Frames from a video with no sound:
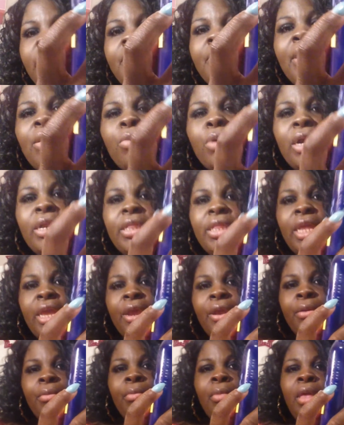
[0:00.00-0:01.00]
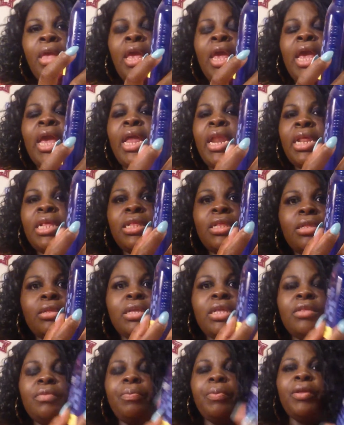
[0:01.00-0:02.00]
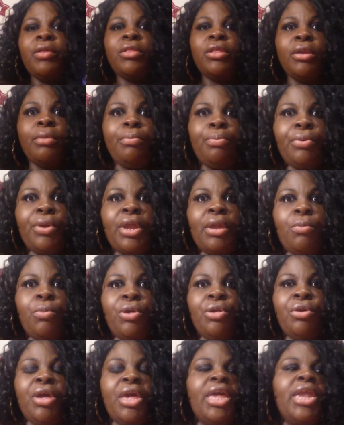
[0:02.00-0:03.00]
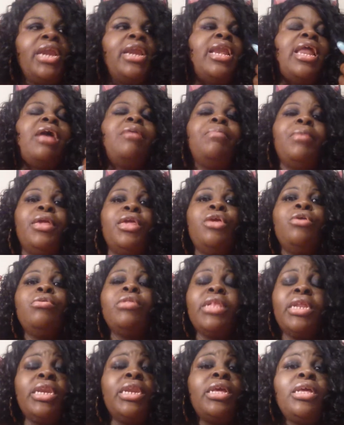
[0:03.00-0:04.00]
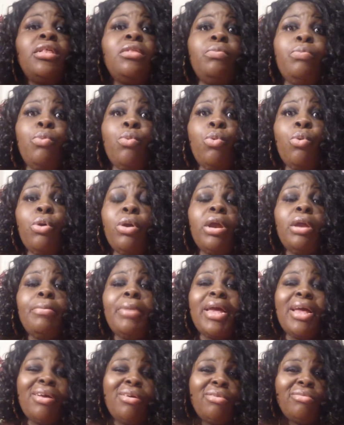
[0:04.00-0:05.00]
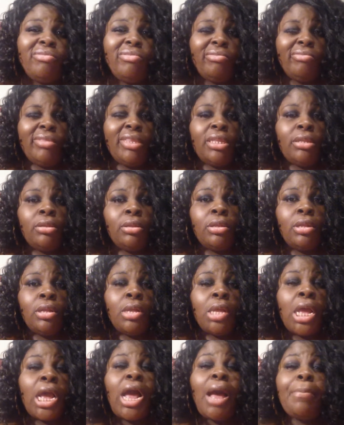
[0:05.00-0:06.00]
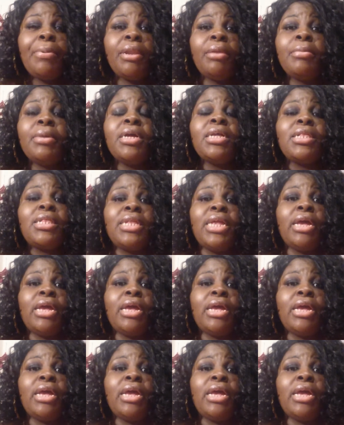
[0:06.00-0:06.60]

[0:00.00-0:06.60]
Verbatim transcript: and it's filled to the brim when you get it. And I've been using this for about a couple of months